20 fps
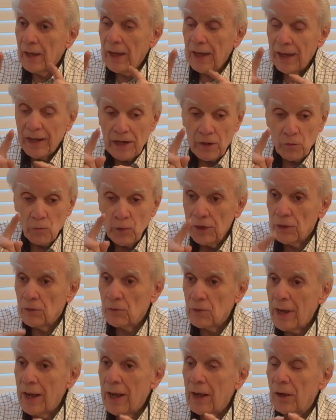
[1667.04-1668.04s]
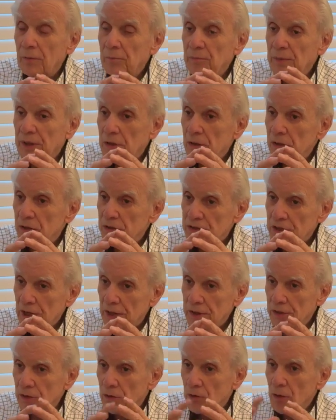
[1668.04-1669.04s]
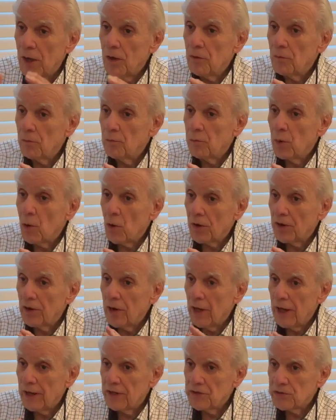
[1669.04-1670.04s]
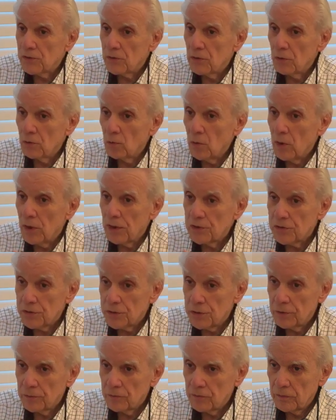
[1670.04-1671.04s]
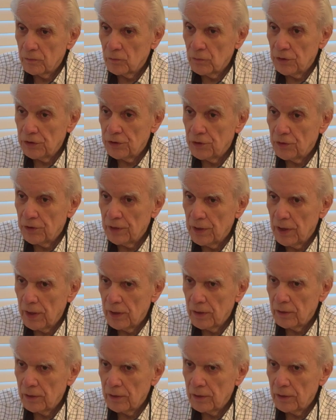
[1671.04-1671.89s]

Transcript: And I went around because I knew how important high school was when you're in high